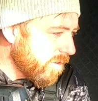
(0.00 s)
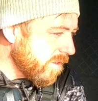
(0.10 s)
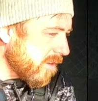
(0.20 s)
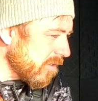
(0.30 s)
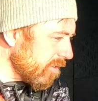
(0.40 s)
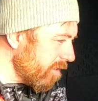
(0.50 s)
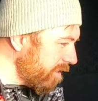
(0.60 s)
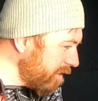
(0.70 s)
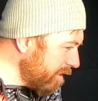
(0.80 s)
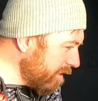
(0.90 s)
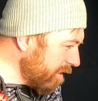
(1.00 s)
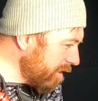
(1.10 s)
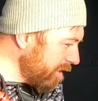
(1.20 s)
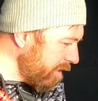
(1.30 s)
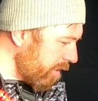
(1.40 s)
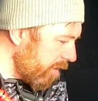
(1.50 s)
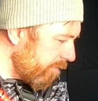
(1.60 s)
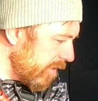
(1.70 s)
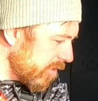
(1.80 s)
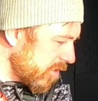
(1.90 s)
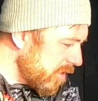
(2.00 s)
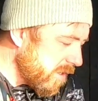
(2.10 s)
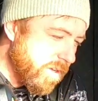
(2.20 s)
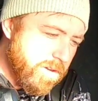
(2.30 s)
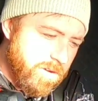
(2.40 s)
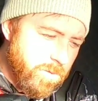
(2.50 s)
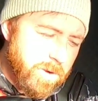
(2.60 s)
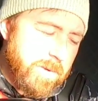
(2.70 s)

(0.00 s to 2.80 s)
and there's a fish under one